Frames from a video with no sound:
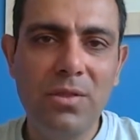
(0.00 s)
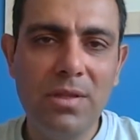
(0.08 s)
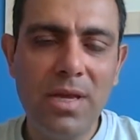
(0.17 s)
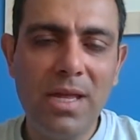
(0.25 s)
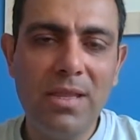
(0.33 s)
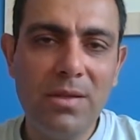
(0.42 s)

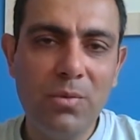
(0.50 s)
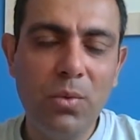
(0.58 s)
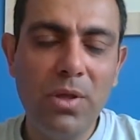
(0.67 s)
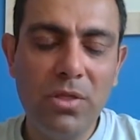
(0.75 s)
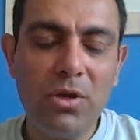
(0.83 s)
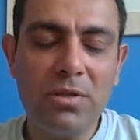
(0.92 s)
And
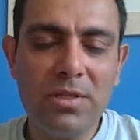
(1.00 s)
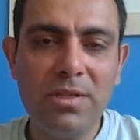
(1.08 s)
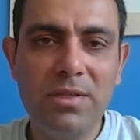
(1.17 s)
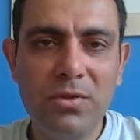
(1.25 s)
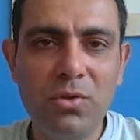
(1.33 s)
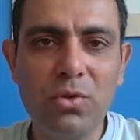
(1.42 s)
we thought
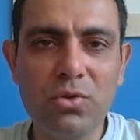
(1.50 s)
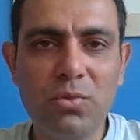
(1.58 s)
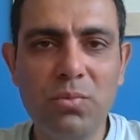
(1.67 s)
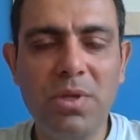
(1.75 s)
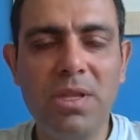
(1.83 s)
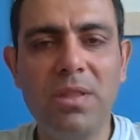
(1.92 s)
that those
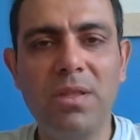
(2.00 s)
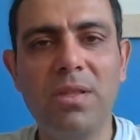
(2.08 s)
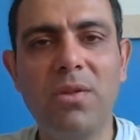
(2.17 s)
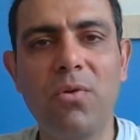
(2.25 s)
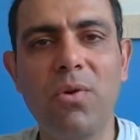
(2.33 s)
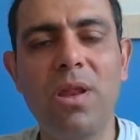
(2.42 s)
would be
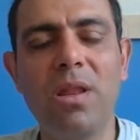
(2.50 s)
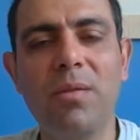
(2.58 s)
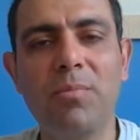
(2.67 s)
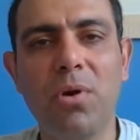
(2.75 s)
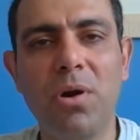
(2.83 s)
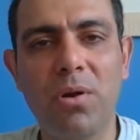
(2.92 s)
the really
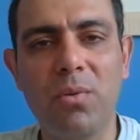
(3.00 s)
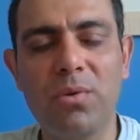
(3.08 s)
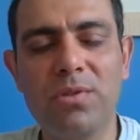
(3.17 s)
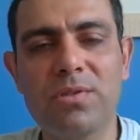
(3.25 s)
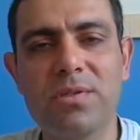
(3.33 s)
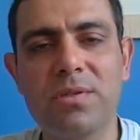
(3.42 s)
important
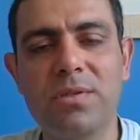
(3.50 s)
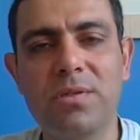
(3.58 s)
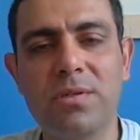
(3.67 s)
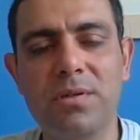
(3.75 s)
ones.